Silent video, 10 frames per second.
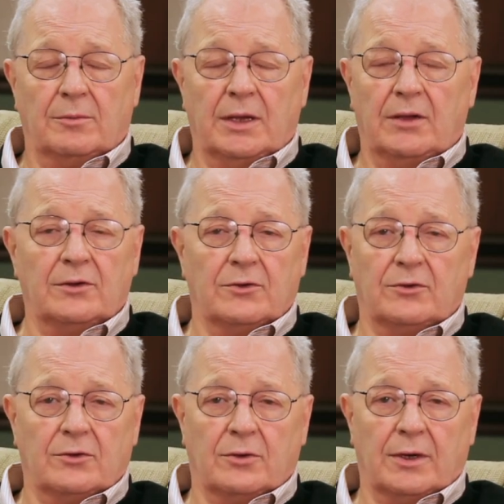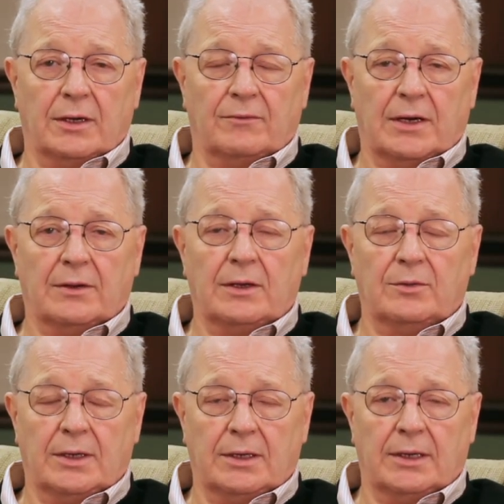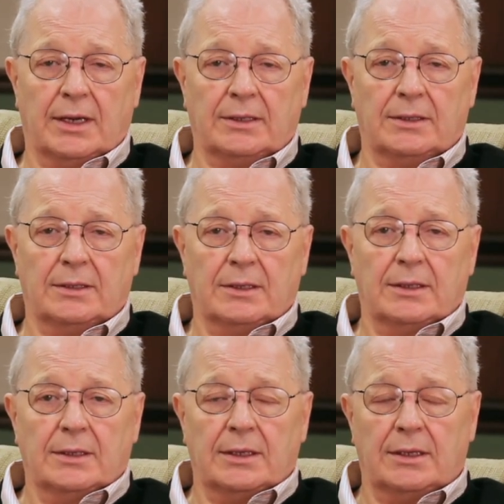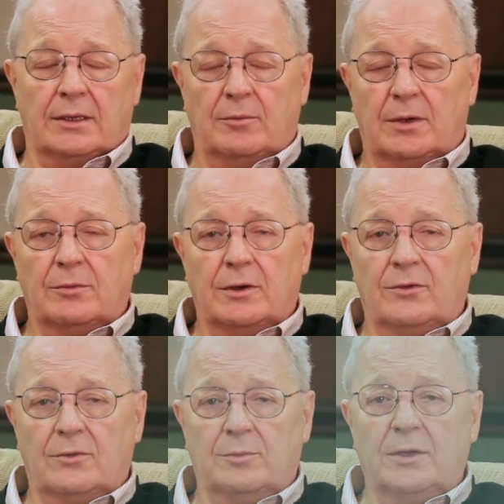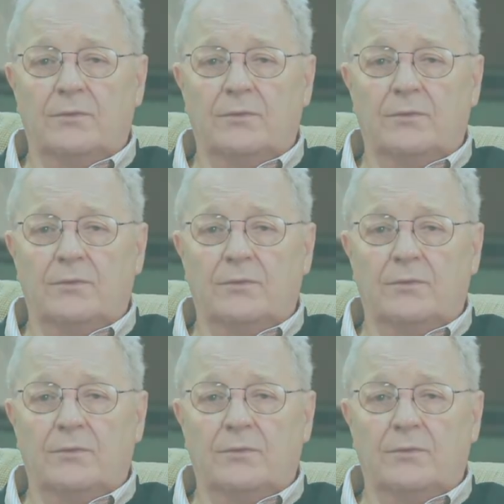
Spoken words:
amazing story of how they reconnected, and the memories will be